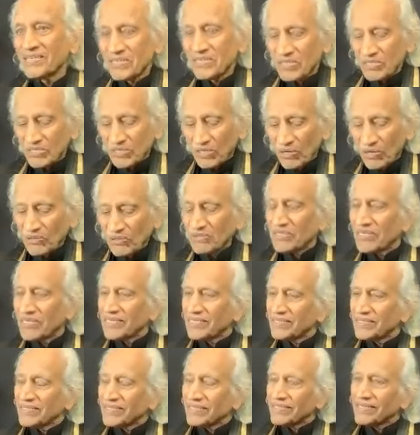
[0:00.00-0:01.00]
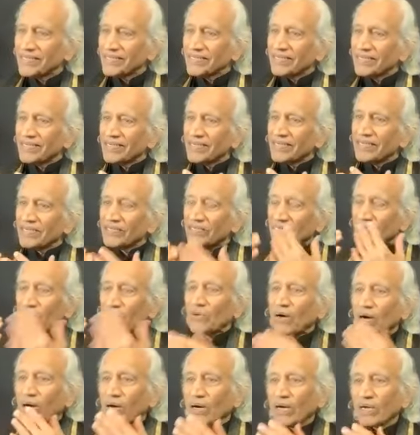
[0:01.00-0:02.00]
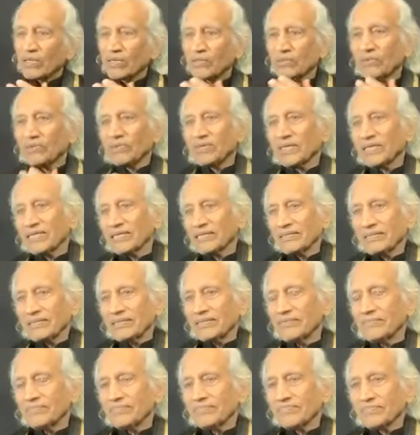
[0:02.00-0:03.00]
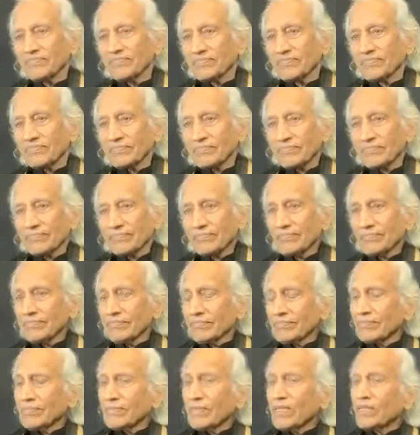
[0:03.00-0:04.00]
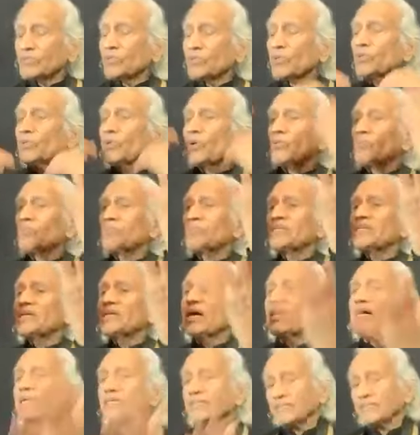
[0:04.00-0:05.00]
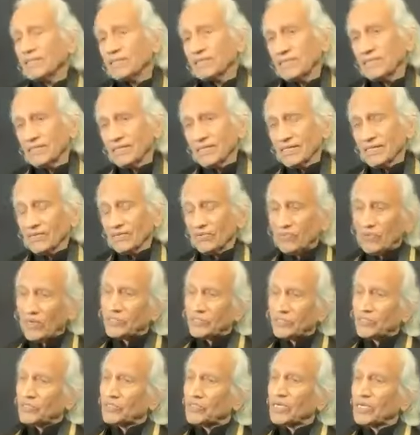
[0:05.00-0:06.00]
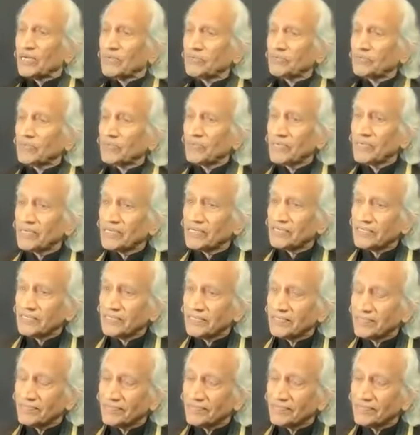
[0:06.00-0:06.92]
So you are going to go beyond what you have to learn.